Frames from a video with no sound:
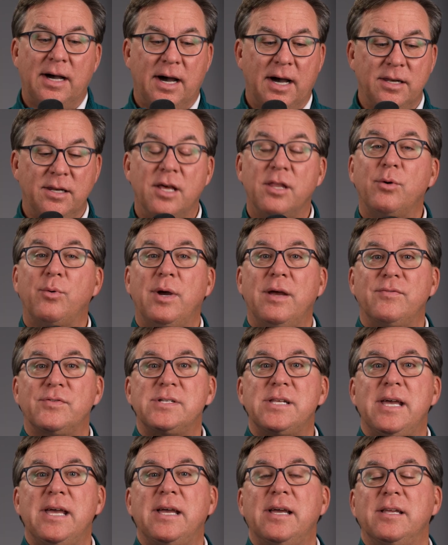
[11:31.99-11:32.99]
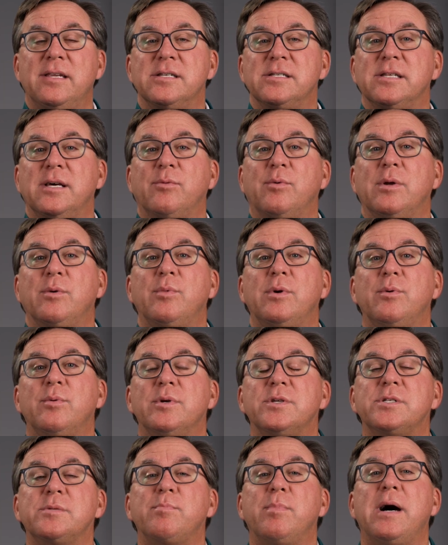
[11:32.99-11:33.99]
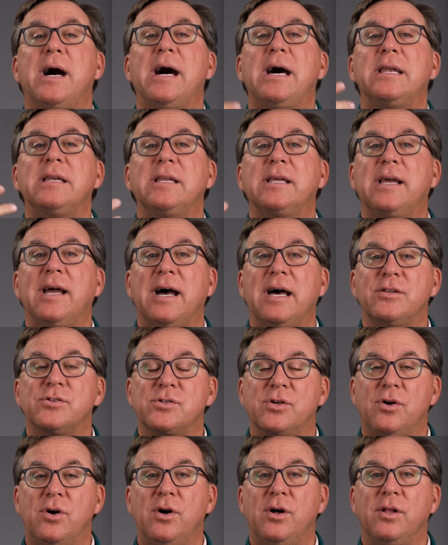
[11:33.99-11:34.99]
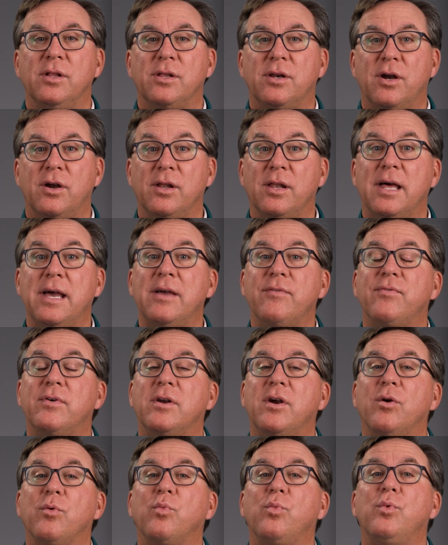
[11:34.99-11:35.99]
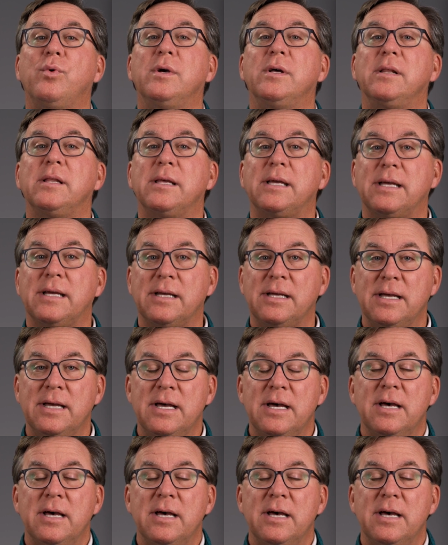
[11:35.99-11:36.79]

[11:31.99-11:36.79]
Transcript: Another way of saying it is that when we respond to God's call in our life and are willing